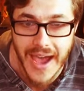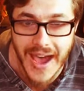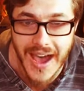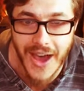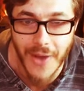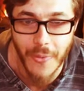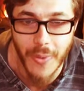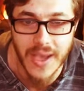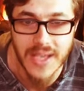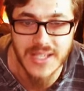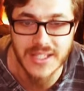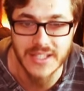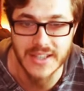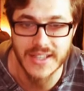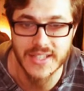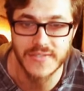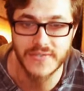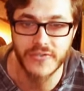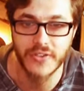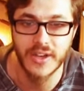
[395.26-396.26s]
Ah, ah Wesley,
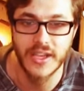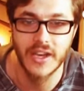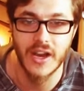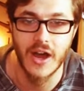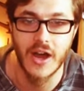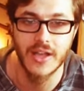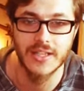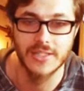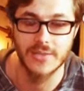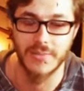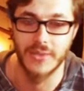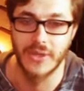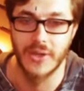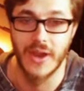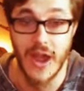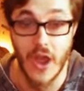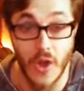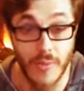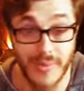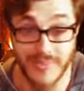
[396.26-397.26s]
that's freaking awesome, dude.
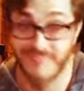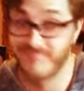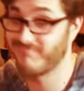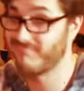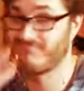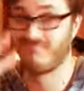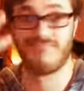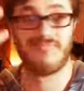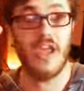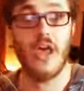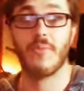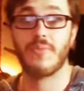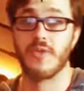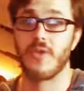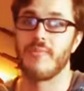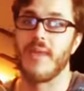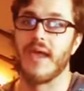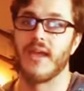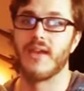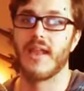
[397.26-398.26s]
I hope it helps
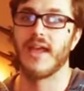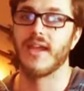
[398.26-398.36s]
you, man.